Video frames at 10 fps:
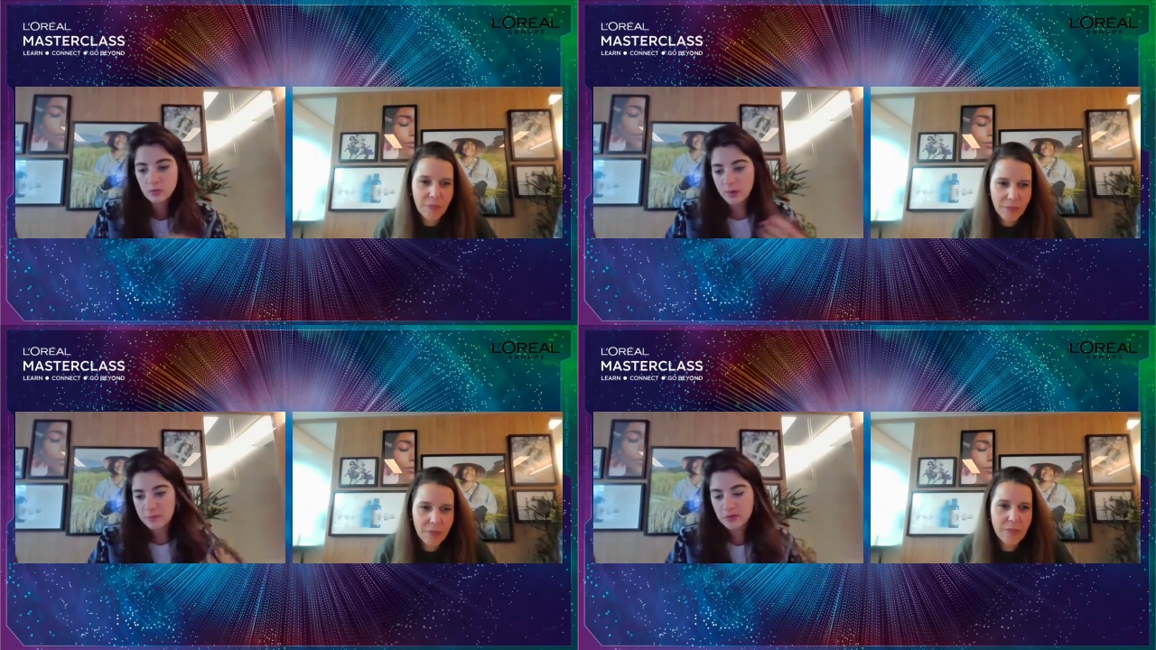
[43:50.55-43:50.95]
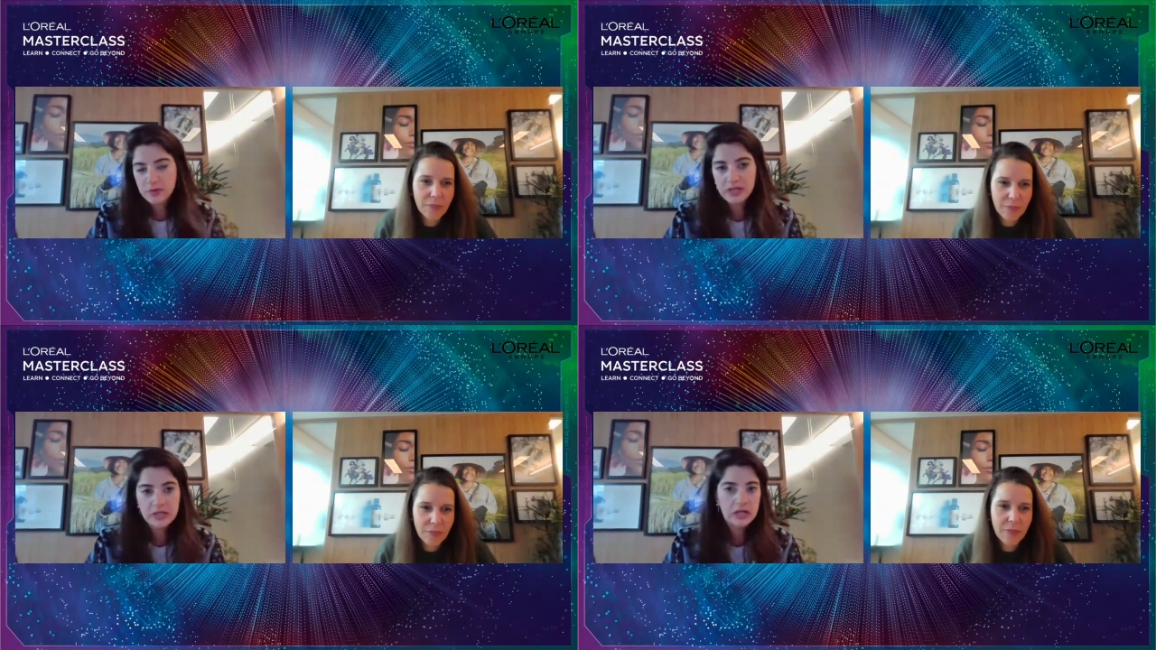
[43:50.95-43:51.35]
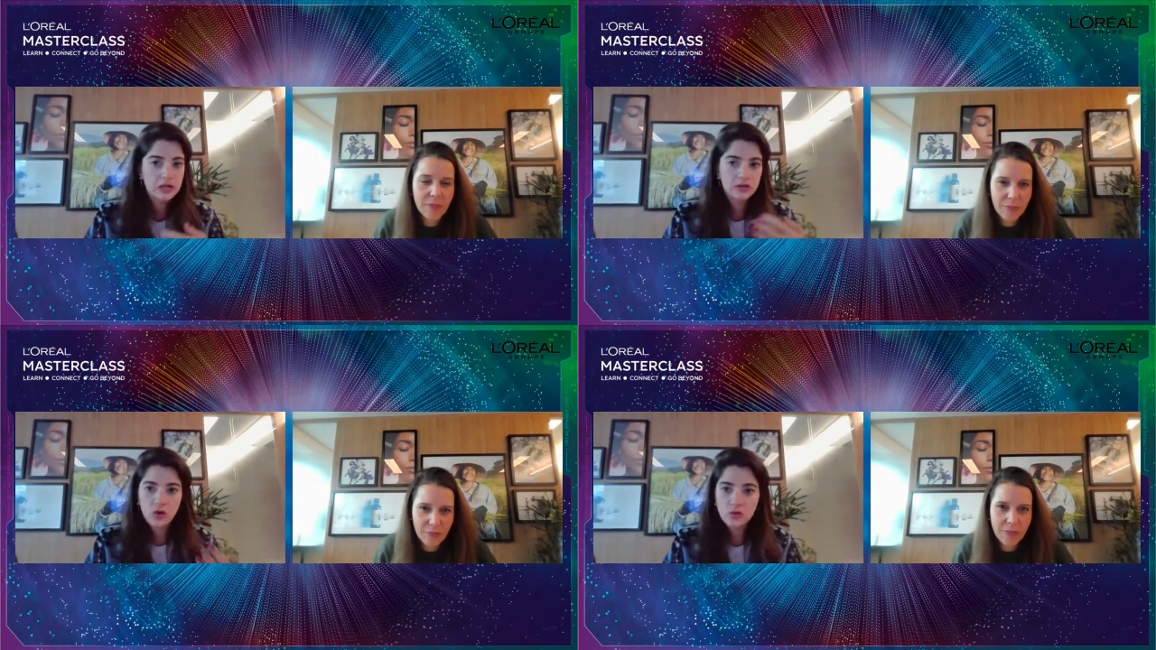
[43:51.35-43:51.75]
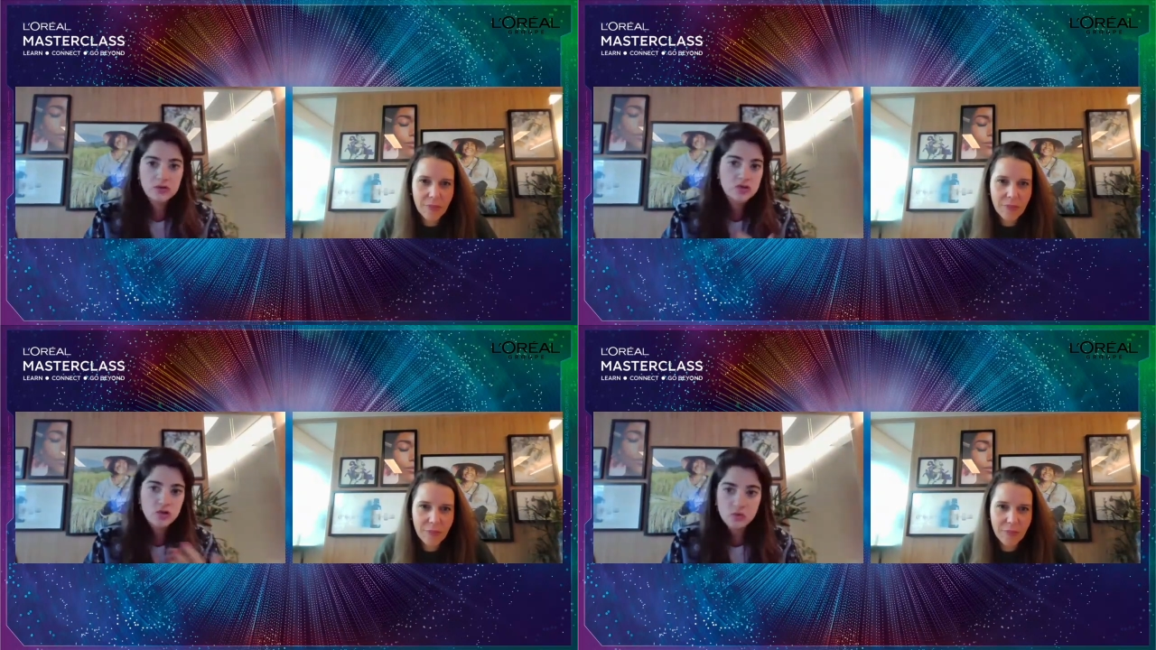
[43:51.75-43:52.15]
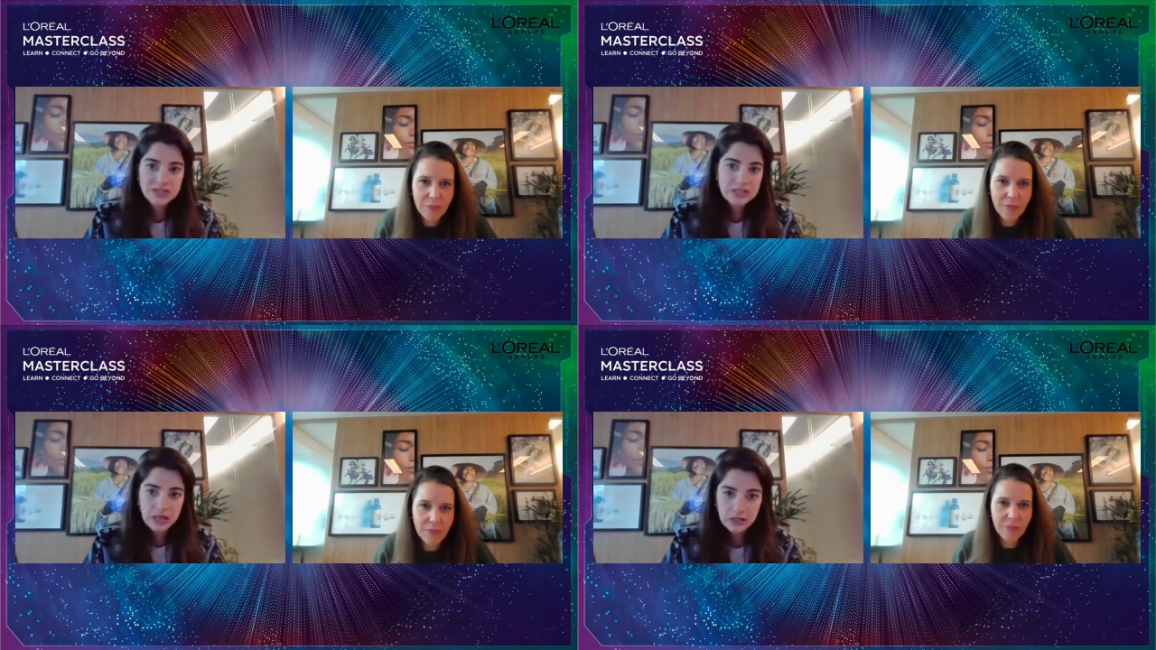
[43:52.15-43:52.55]
Speaker 1: and Web3 and all these
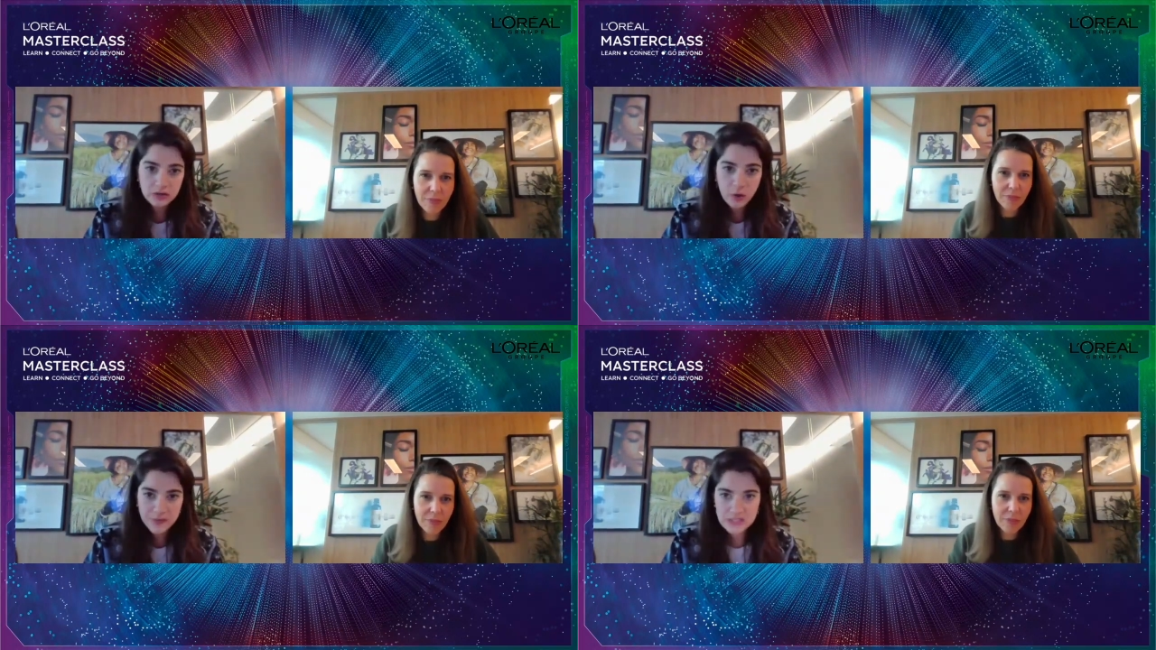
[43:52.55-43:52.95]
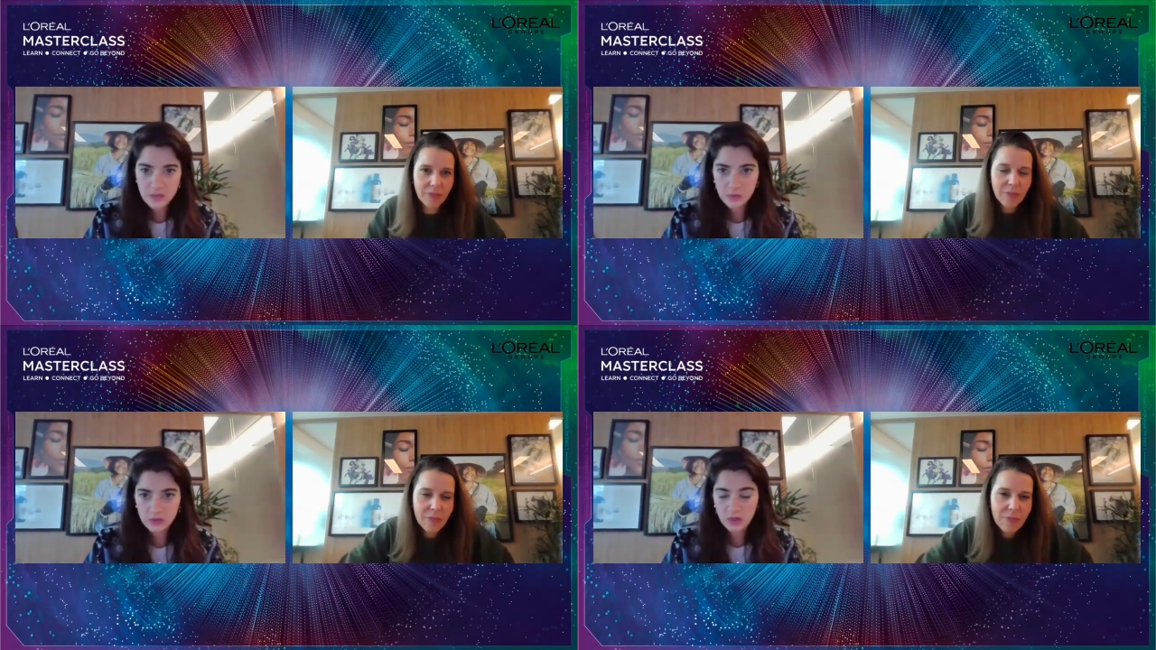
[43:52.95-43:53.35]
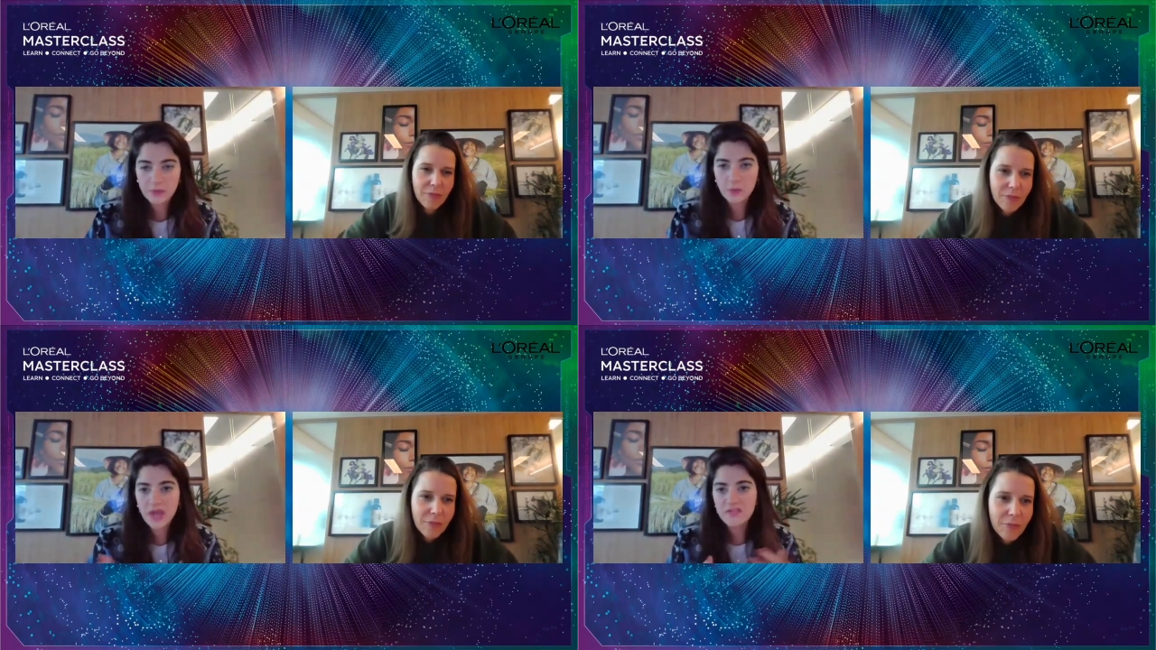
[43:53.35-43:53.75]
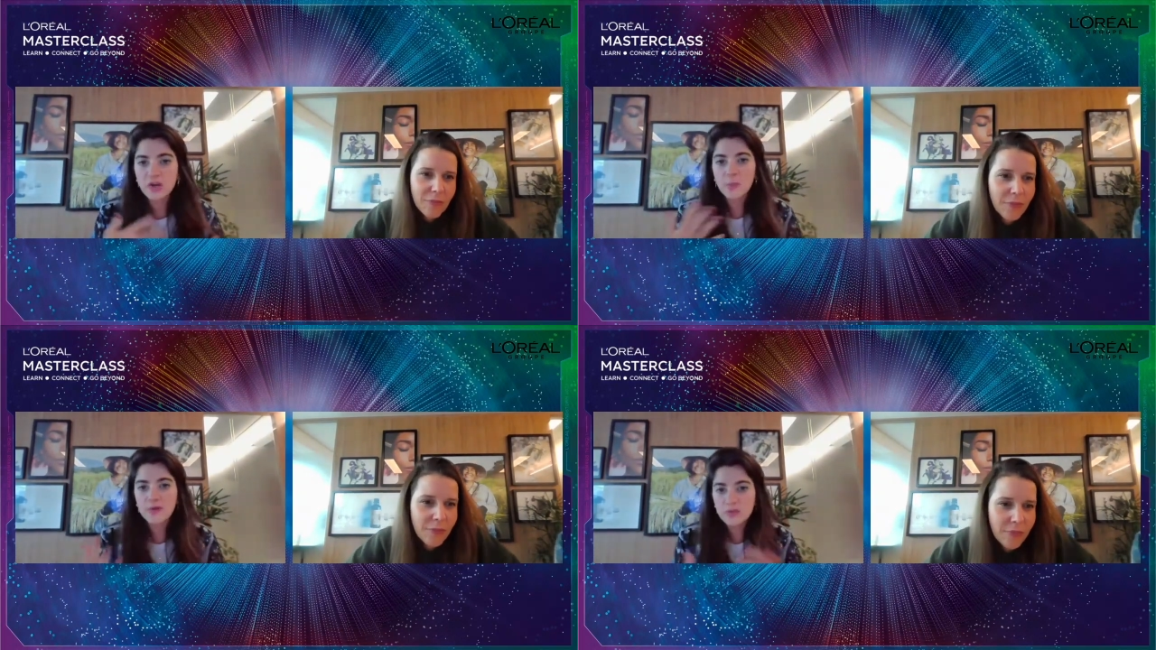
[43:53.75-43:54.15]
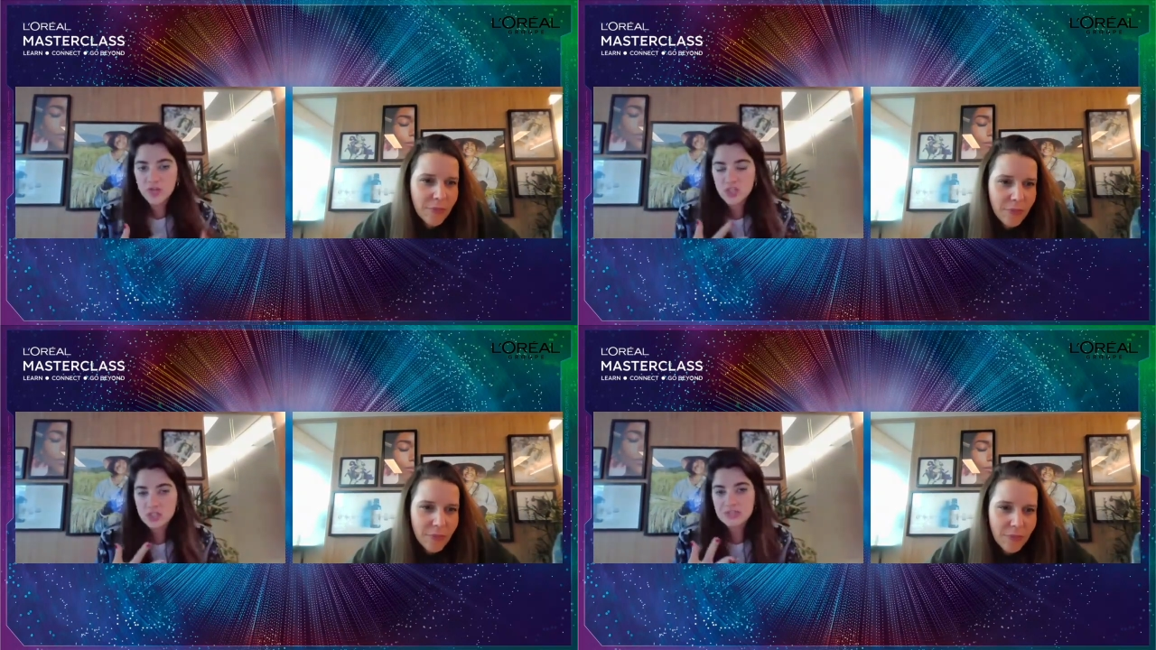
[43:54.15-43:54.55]
new exciting topics that we're talking about. We have a couple
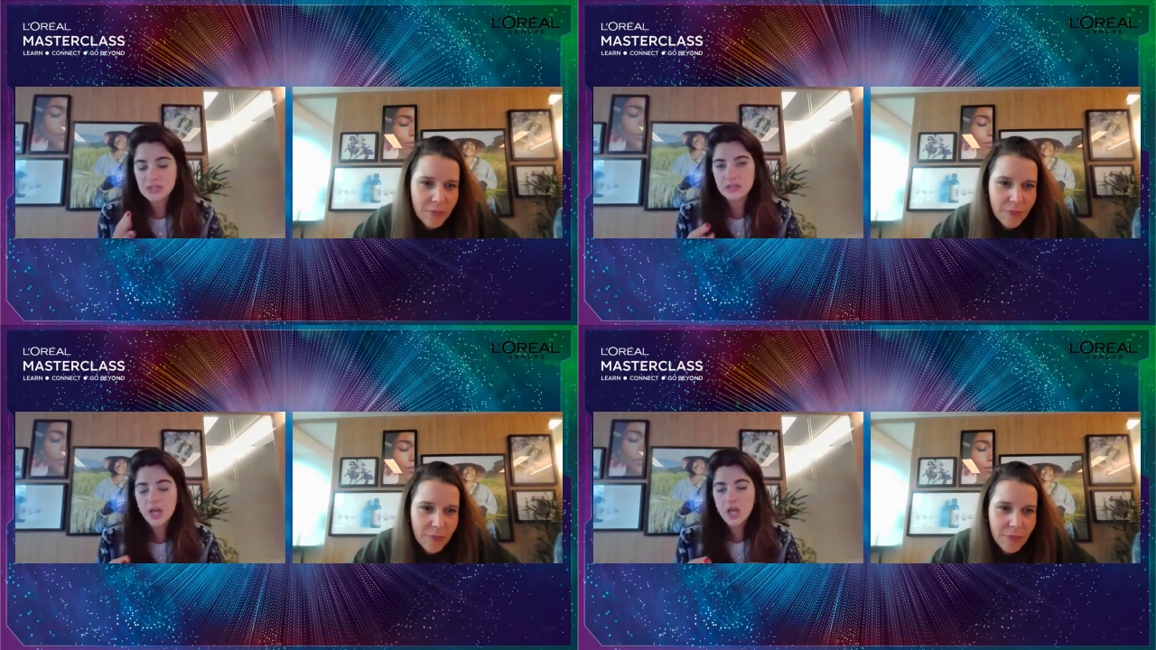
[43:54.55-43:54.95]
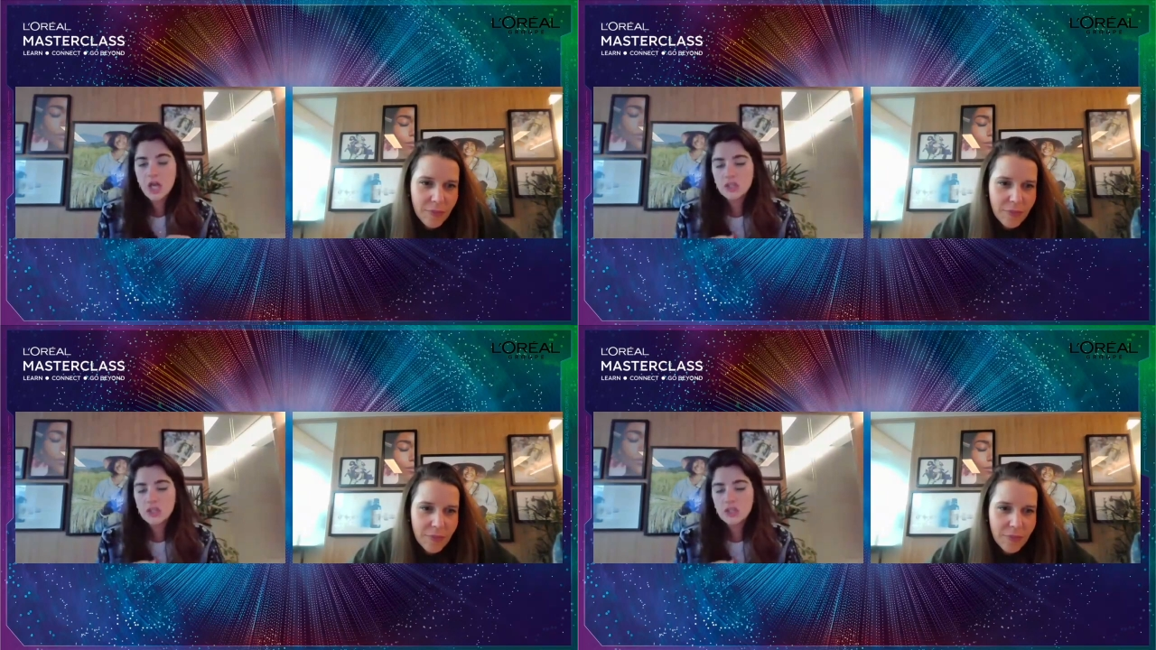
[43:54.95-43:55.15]
of questions that